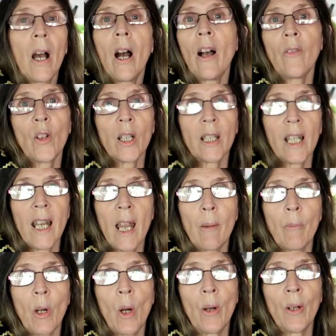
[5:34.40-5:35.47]
I've got the
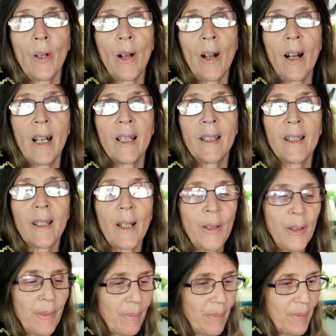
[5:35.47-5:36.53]
camera on, guys, so
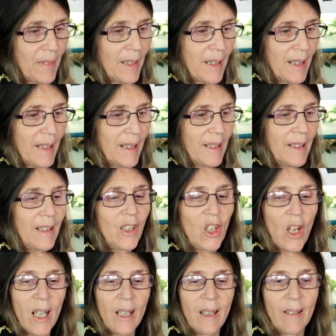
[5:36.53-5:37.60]

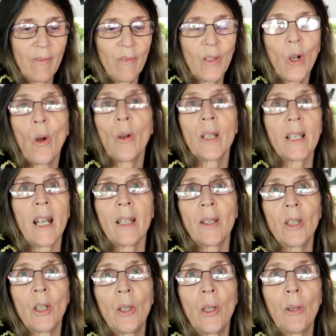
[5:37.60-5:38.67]
Jed of course
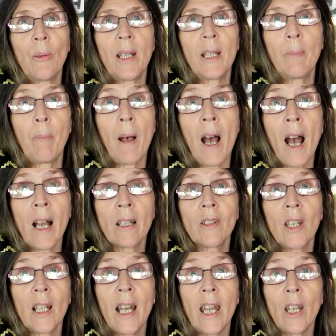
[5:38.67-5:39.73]
has to do his bark
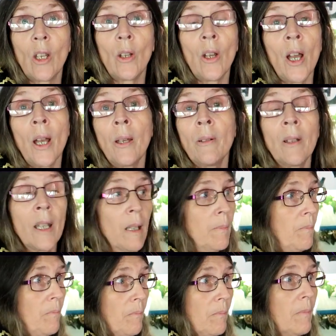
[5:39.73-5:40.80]
to let you know
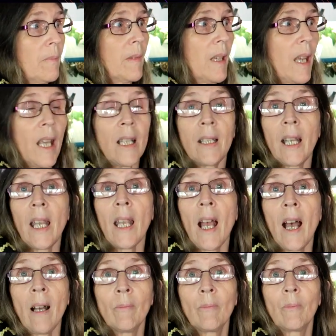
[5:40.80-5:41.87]
he's
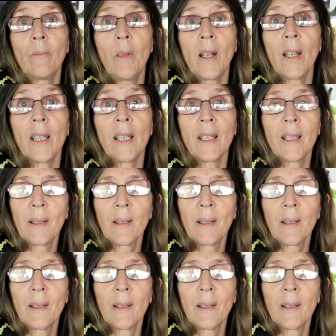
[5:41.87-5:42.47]
here with us.